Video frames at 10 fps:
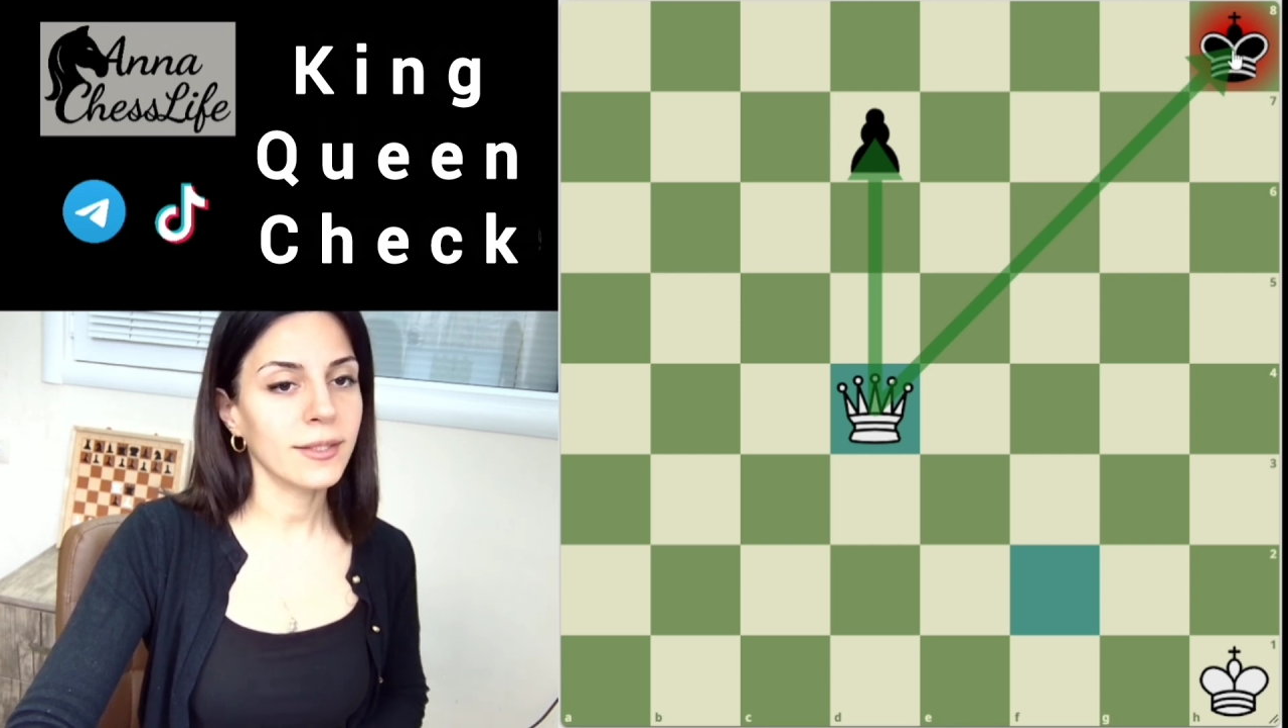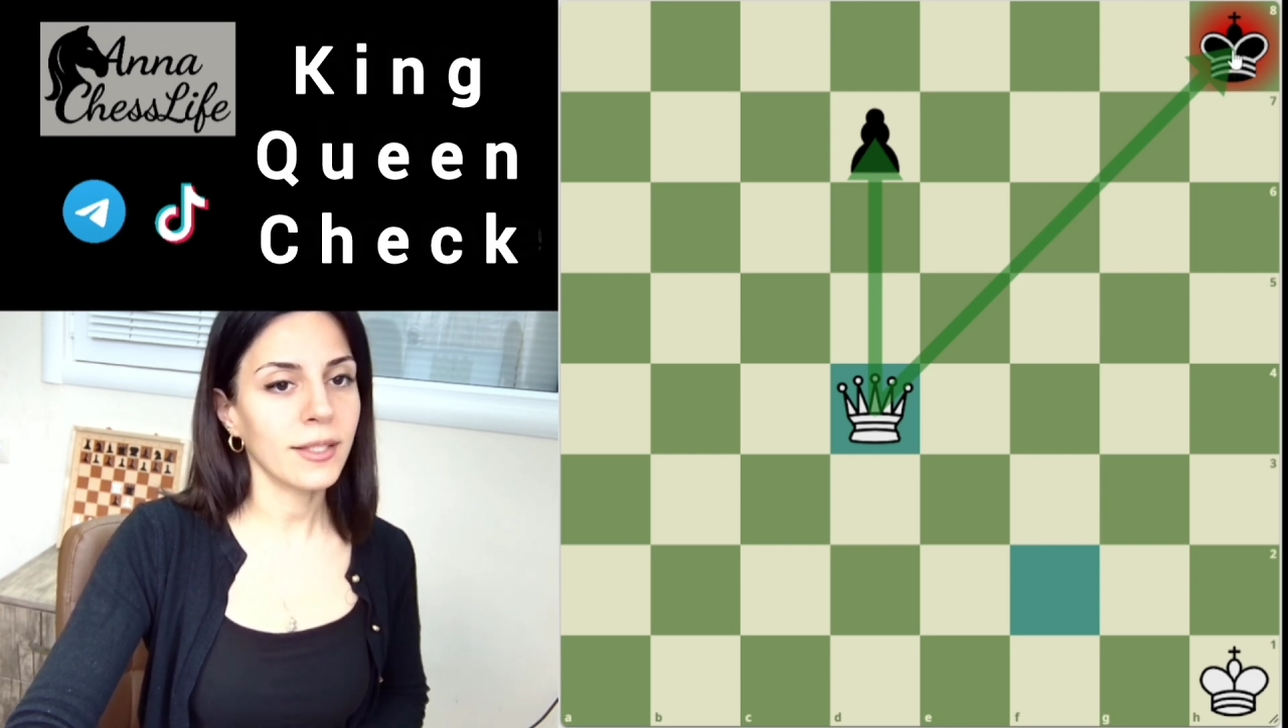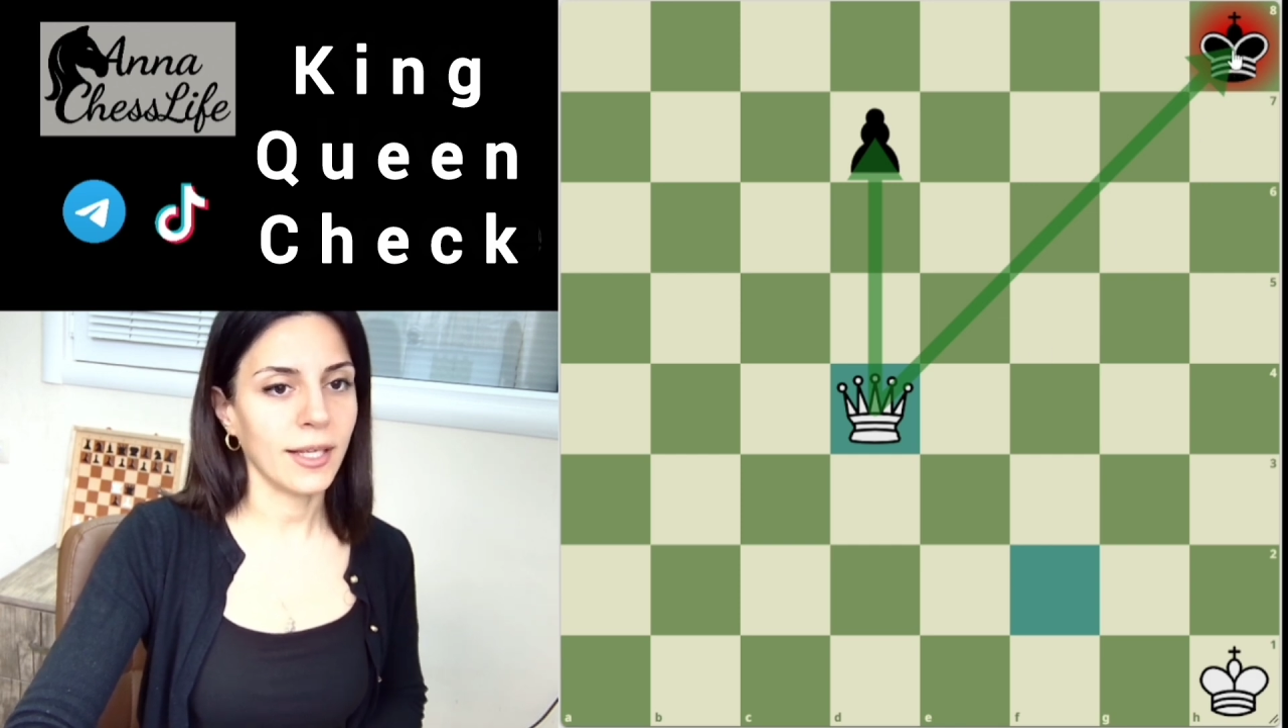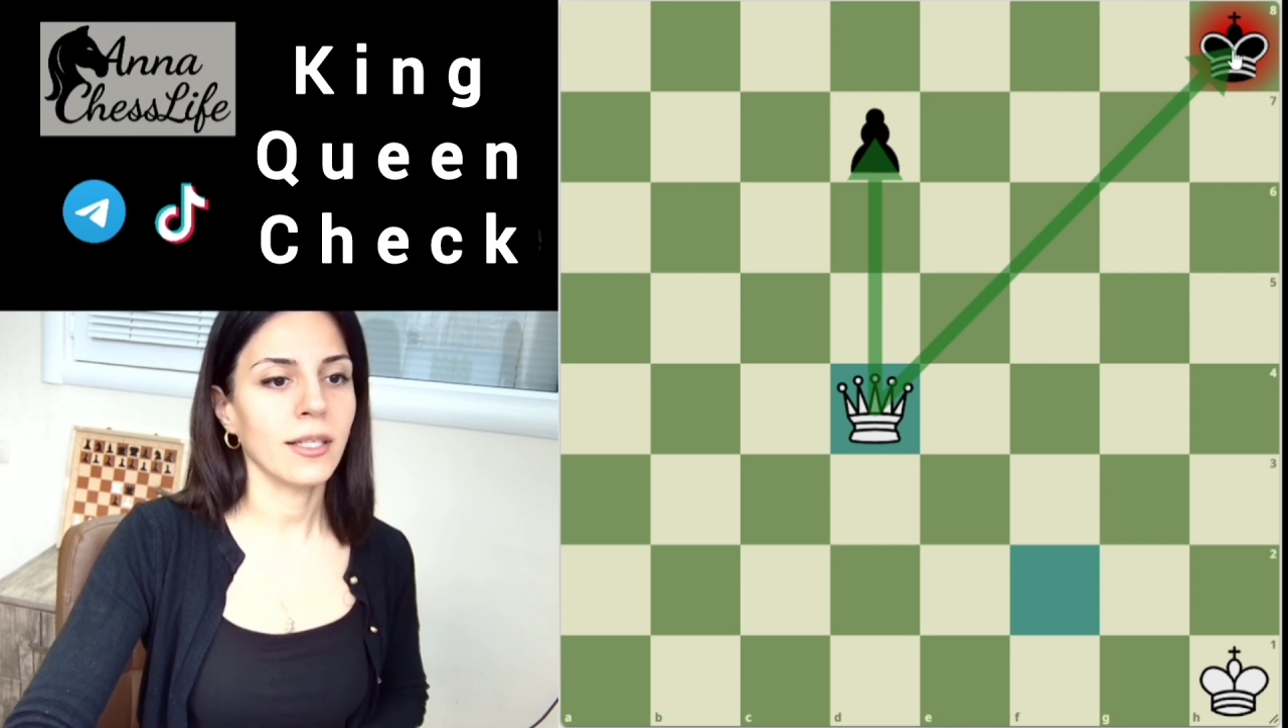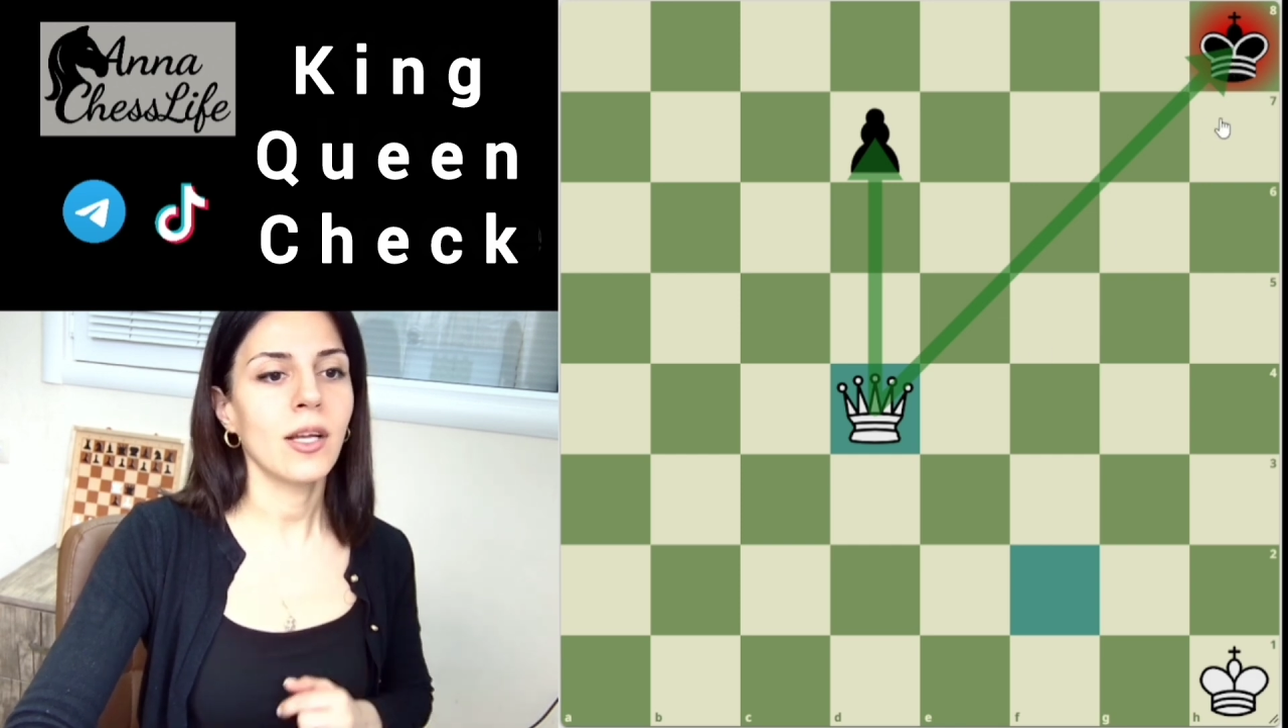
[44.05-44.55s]

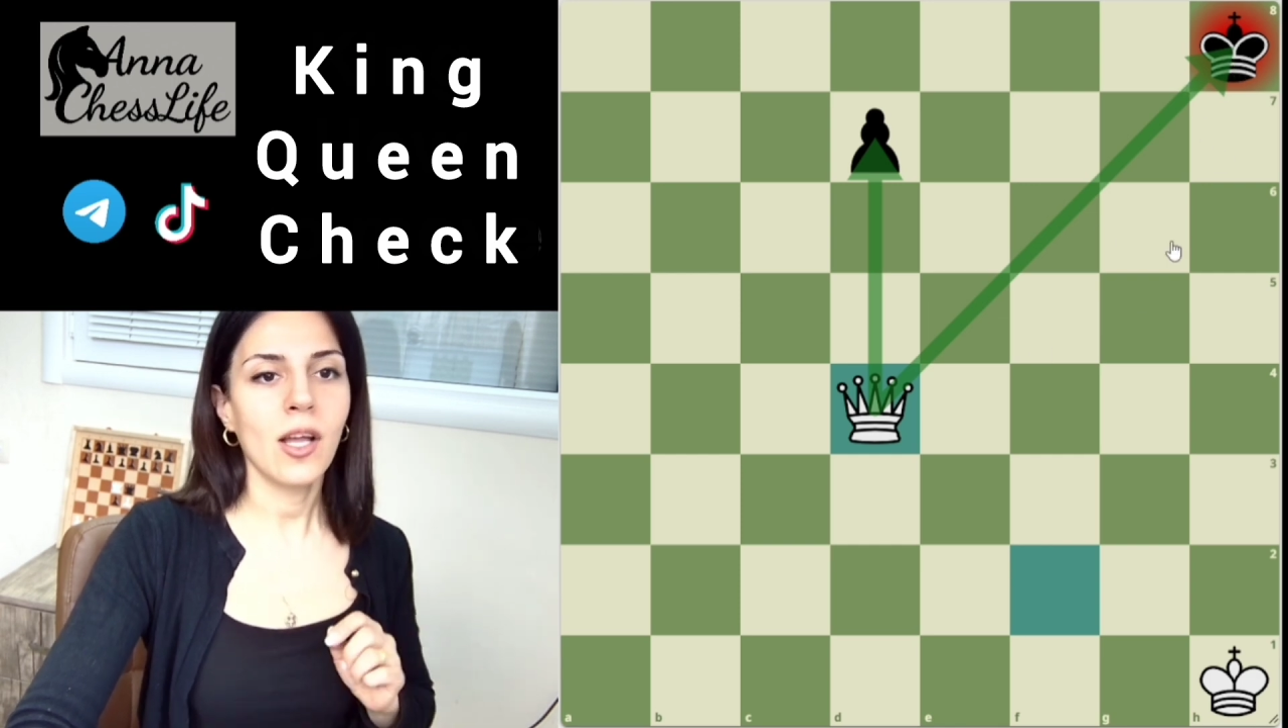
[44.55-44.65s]
king.